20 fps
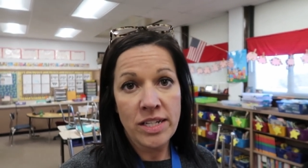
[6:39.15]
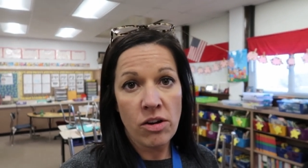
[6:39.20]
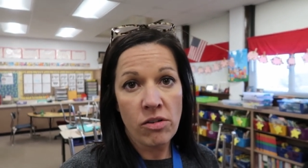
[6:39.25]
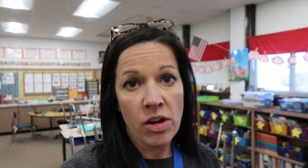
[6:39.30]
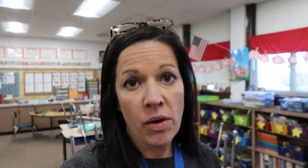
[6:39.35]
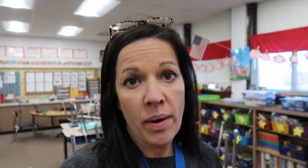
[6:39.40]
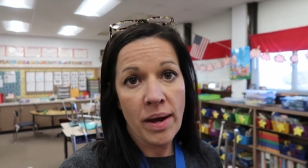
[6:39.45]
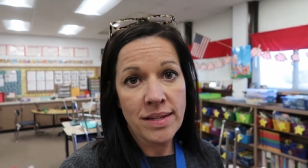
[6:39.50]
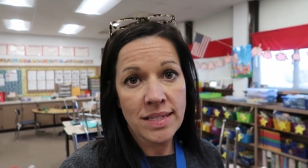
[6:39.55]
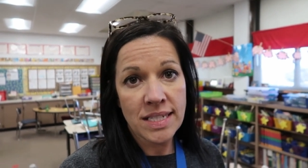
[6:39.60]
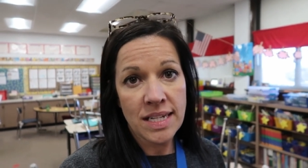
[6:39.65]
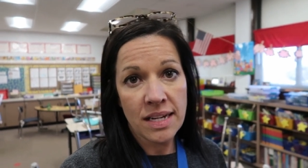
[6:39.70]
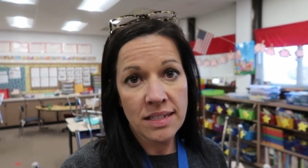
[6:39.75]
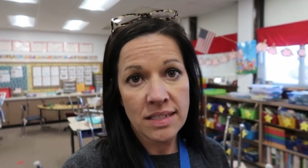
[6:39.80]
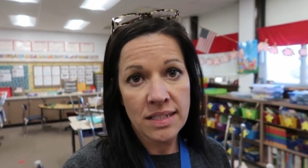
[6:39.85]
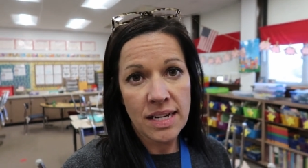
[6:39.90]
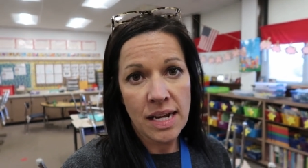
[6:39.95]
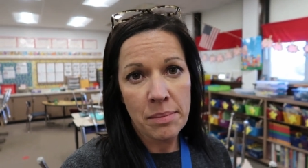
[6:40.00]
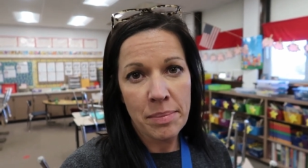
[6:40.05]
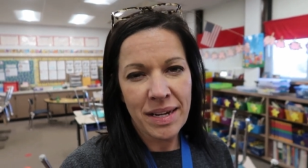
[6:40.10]
don't go
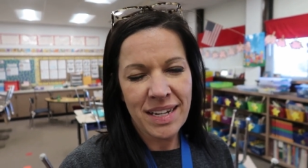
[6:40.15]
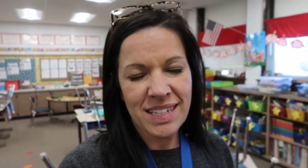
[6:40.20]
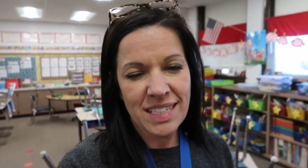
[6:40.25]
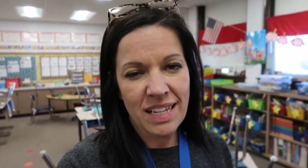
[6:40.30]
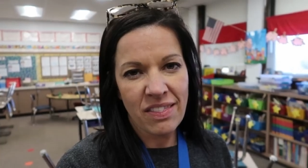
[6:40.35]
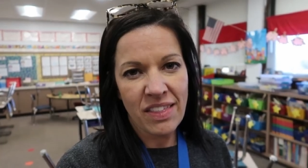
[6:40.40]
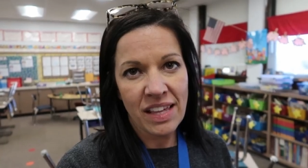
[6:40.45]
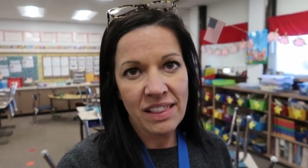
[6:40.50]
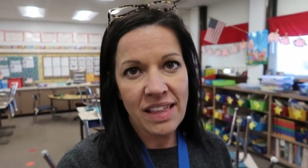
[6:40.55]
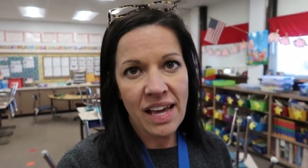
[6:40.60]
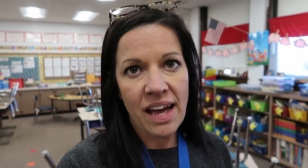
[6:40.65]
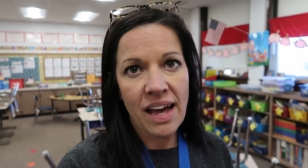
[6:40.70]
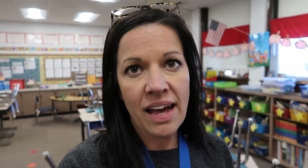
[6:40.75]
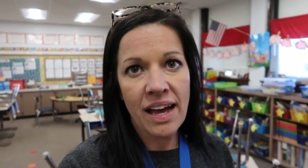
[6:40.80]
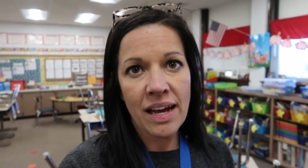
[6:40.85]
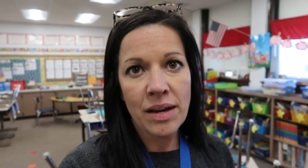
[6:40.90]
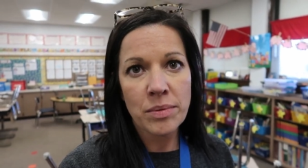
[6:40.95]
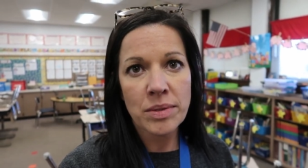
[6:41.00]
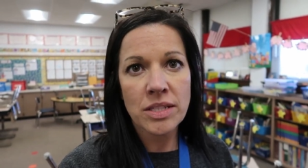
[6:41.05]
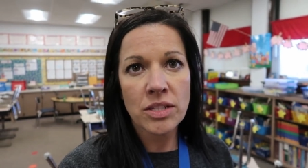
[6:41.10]
outside today because I think the
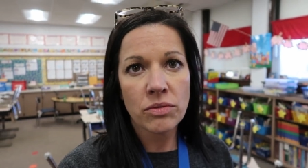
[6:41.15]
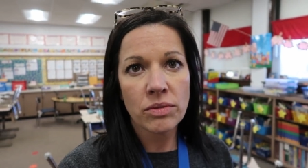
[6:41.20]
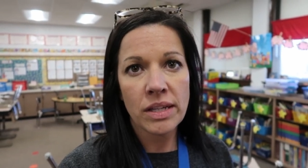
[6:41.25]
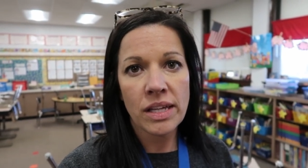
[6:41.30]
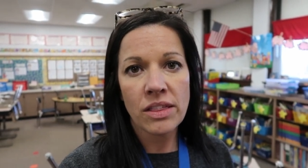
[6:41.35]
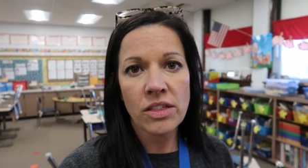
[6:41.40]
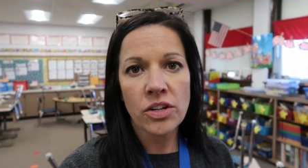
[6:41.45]
high was only